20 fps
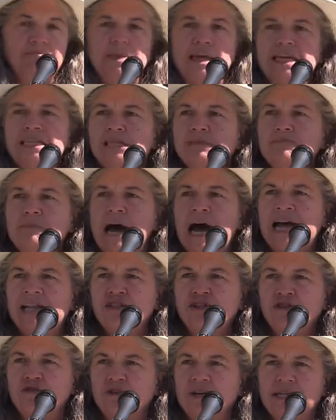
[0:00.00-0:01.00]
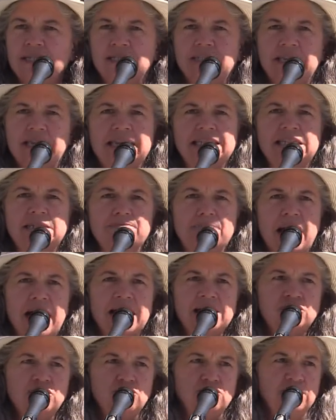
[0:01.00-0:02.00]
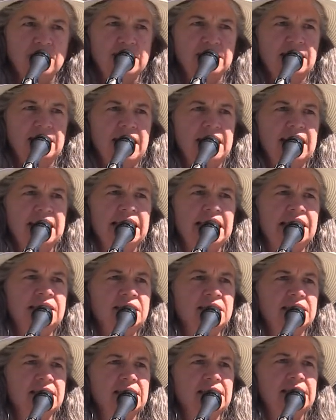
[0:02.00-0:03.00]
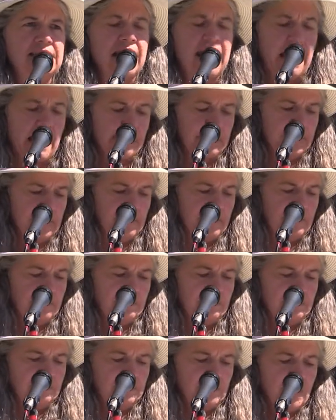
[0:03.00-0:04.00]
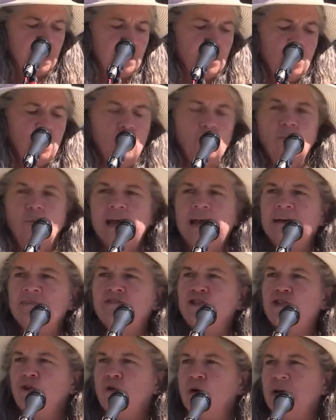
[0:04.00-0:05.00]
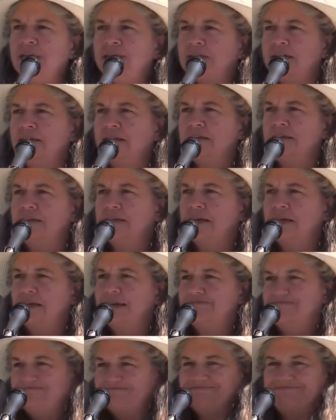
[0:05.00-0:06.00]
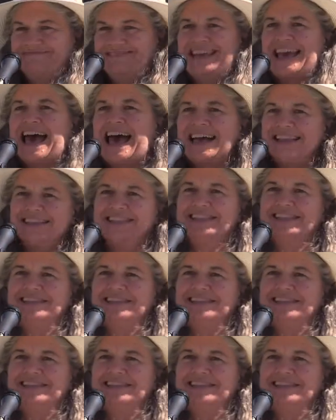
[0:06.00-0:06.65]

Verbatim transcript: It's monstrous. It's monstrous, and it needs to stop. We have choices. Yes.